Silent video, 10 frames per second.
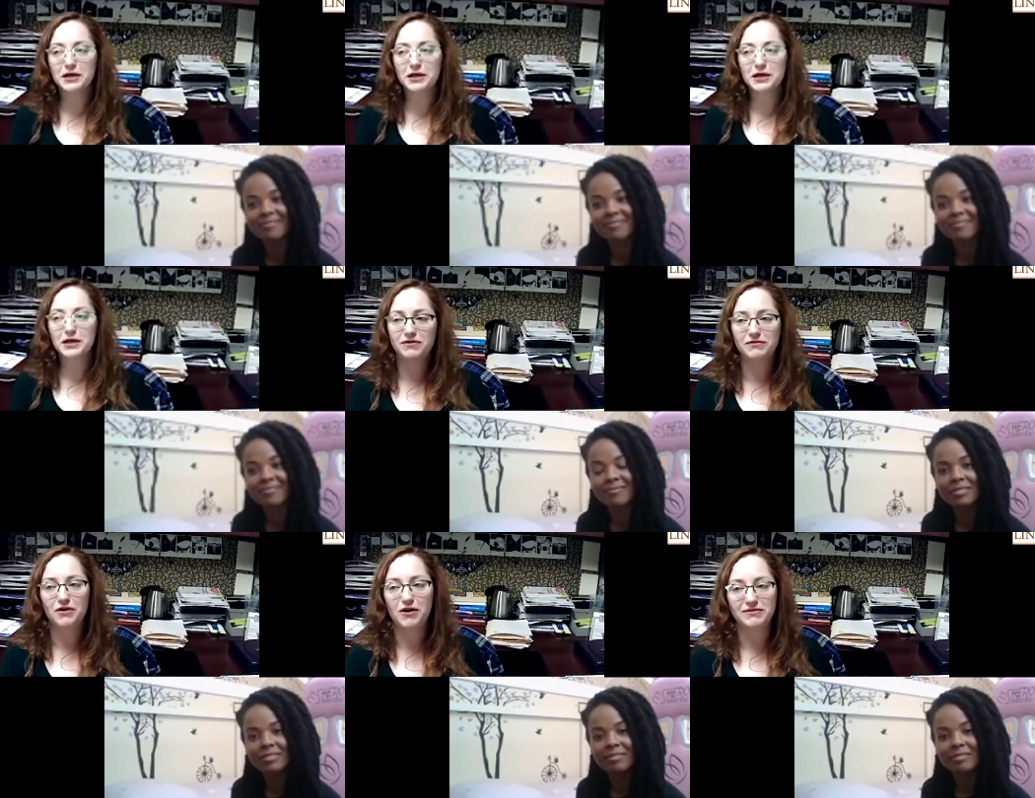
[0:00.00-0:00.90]
Speaker 1: that you're
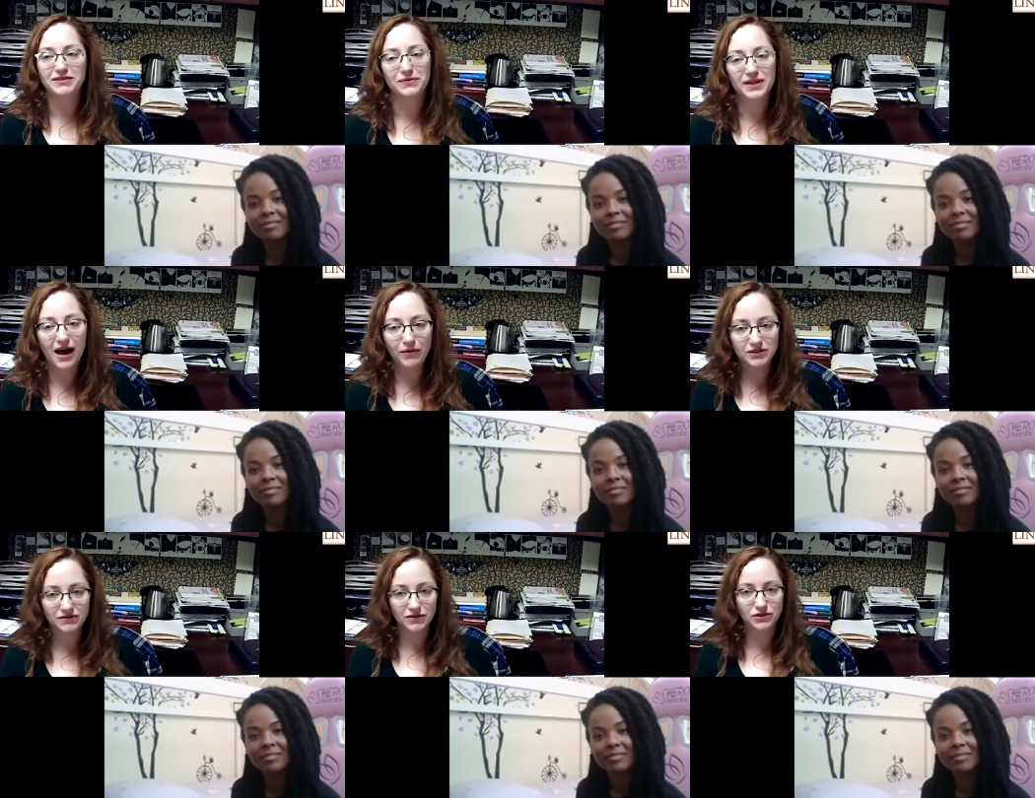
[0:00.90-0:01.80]
involved in, with how
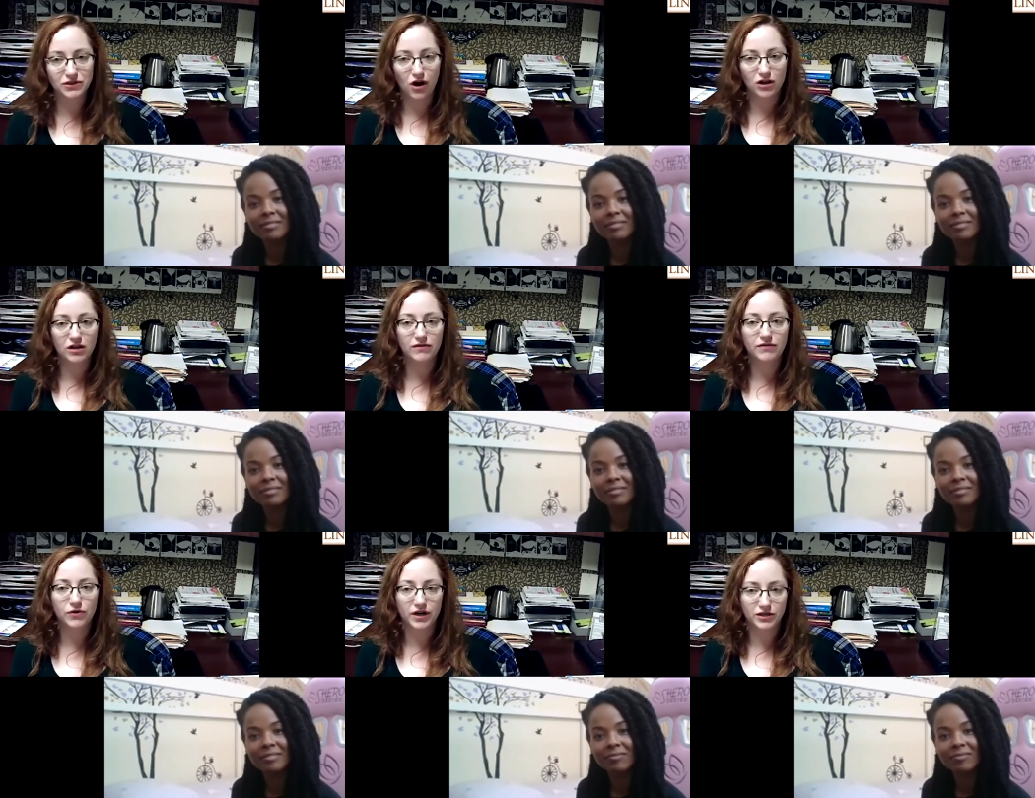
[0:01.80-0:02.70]
diverse all of
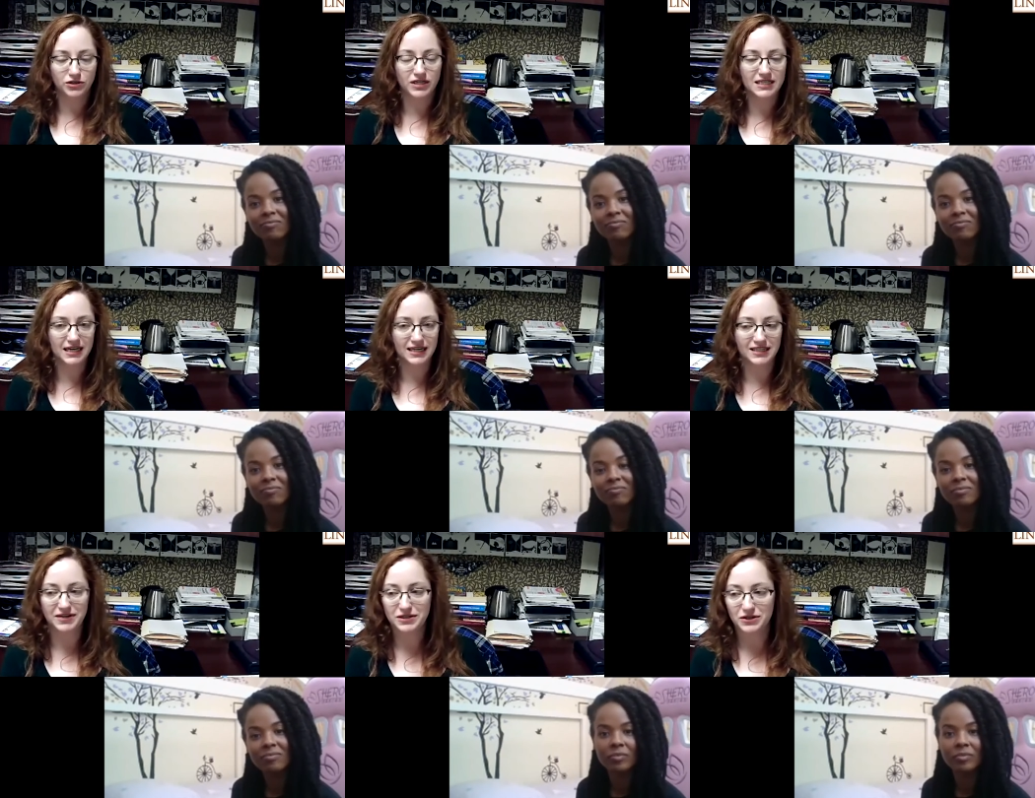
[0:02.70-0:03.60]
your interests and
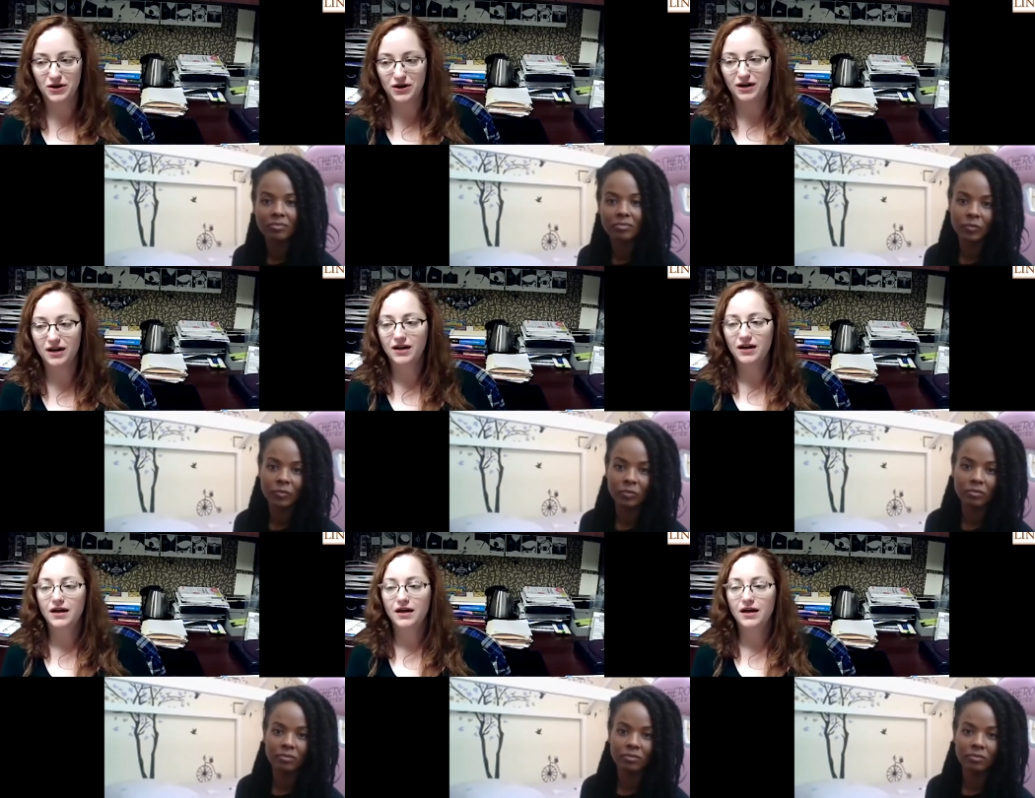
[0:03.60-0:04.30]
activities are,